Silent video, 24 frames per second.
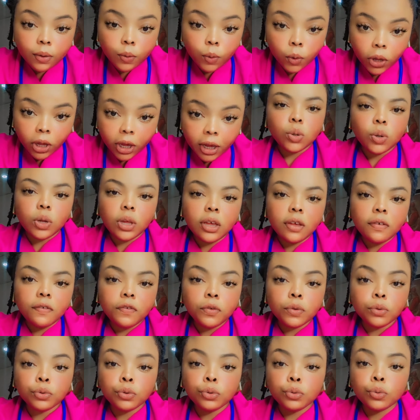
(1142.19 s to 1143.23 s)
Okay, so if
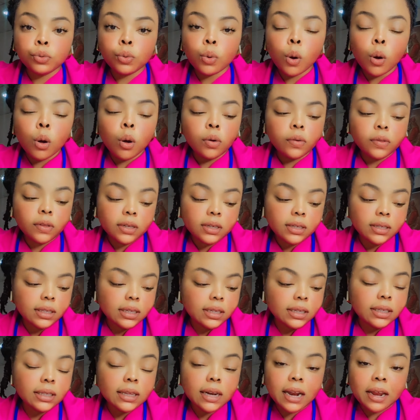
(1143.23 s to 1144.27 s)
you do all these
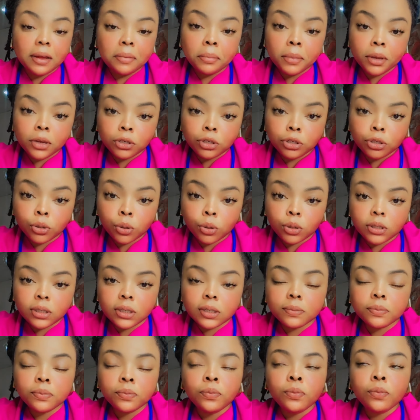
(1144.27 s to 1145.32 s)
things that I
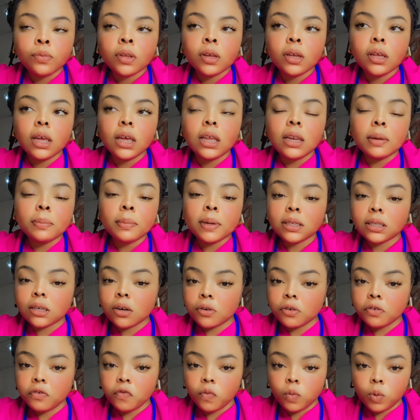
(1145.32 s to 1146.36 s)
mentioned, in a matter
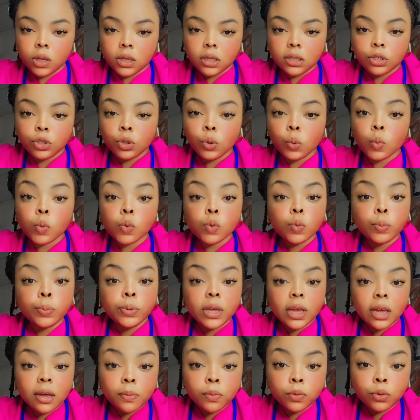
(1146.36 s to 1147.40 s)
of weeks, you will
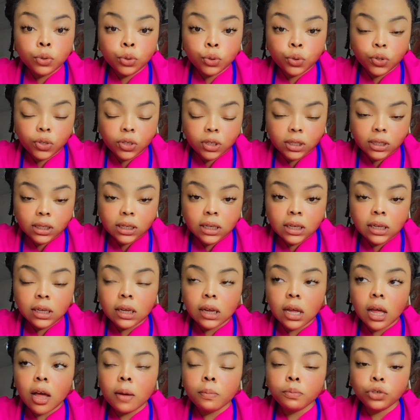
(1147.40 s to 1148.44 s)
be able to
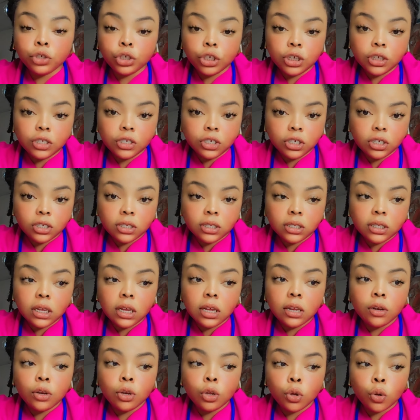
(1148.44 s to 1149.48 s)
see changes
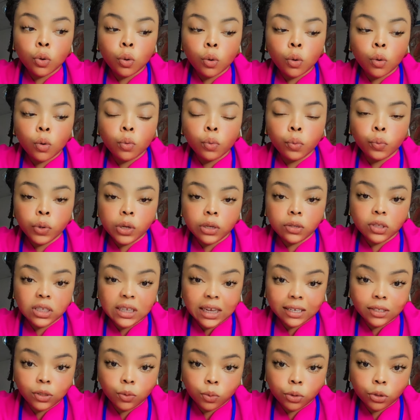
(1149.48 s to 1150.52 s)
in your
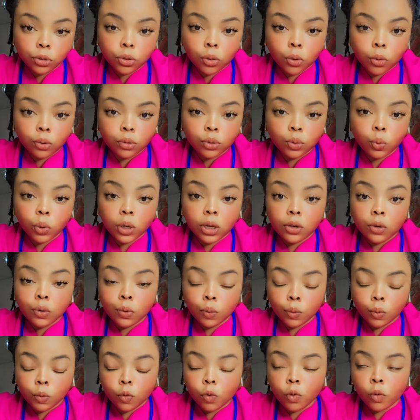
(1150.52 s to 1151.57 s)
test results. When
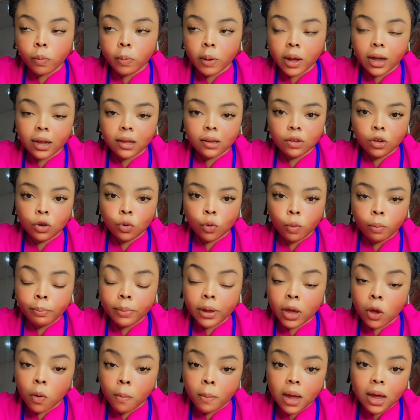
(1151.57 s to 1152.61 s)
you go back,
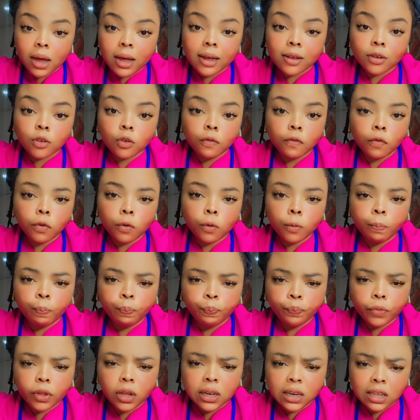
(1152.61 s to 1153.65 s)
biomarkers of your
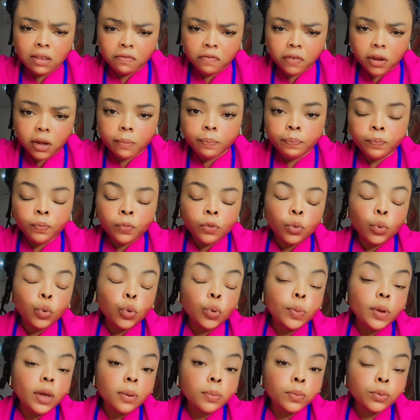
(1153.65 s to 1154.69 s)
liver, you'll
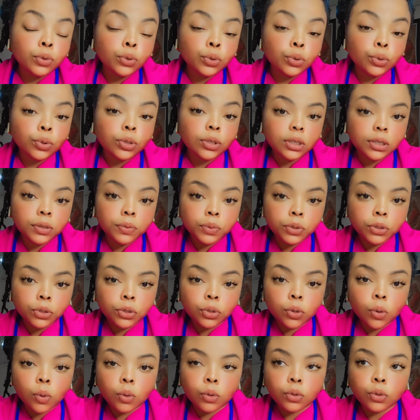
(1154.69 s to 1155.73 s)
be able to see
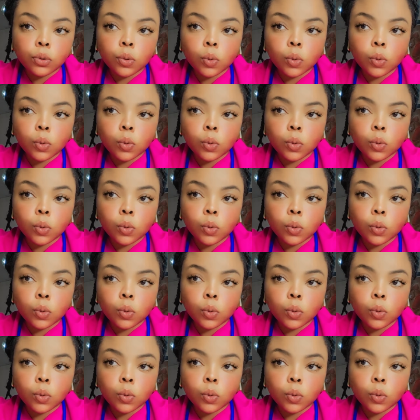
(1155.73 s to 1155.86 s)
results.